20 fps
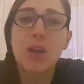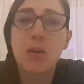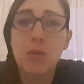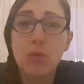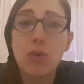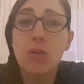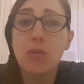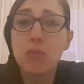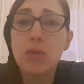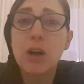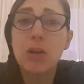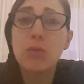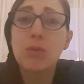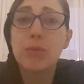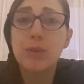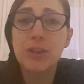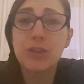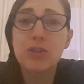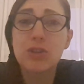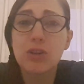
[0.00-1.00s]
while we
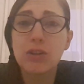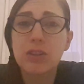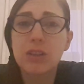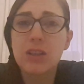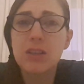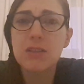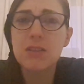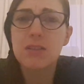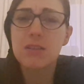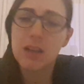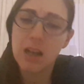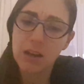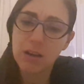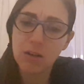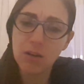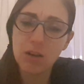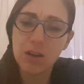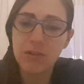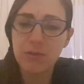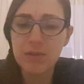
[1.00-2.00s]
were talking, she's like,
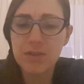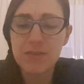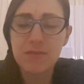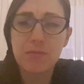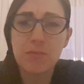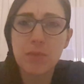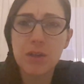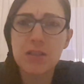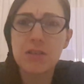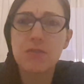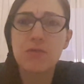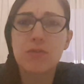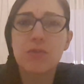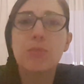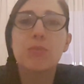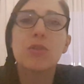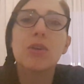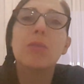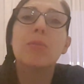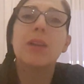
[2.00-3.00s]
"Oh, I received a message
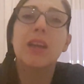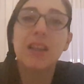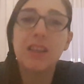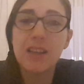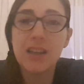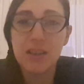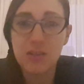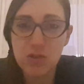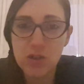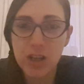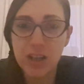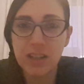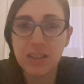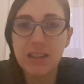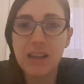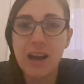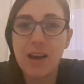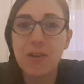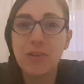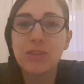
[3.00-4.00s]
from you." I'm like, "Yeah, check
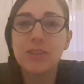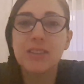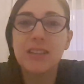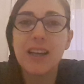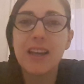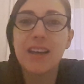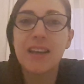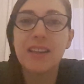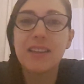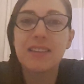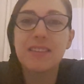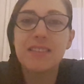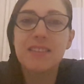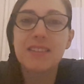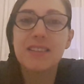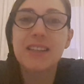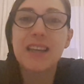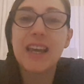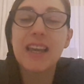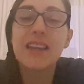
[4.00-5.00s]
it out." And
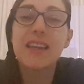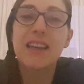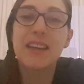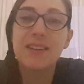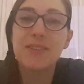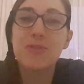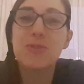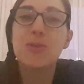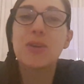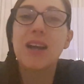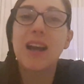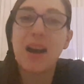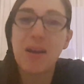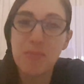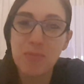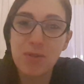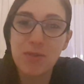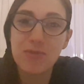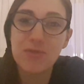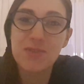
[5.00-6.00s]
again, it took a
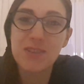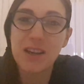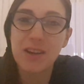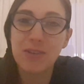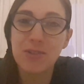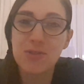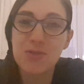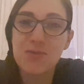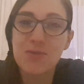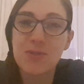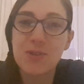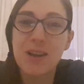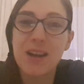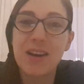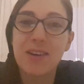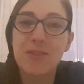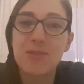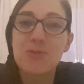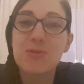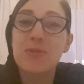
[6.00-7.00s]
couple of seconds for
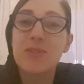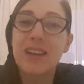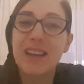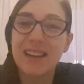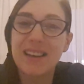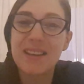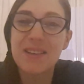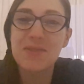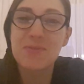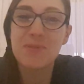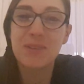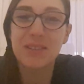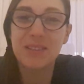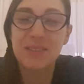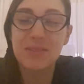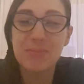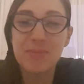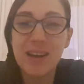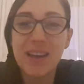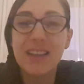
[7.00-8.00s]
her to realize what
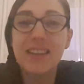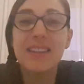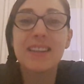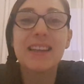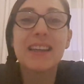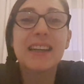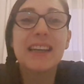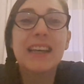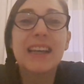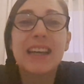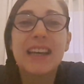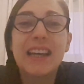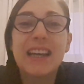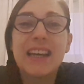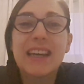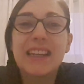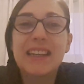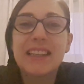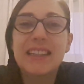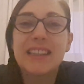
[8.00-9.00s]
it meant.
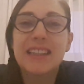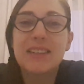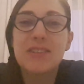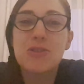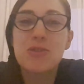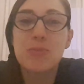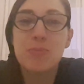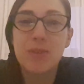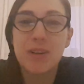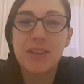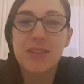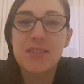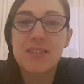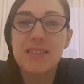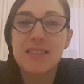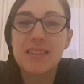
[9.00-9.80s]
And again, she burst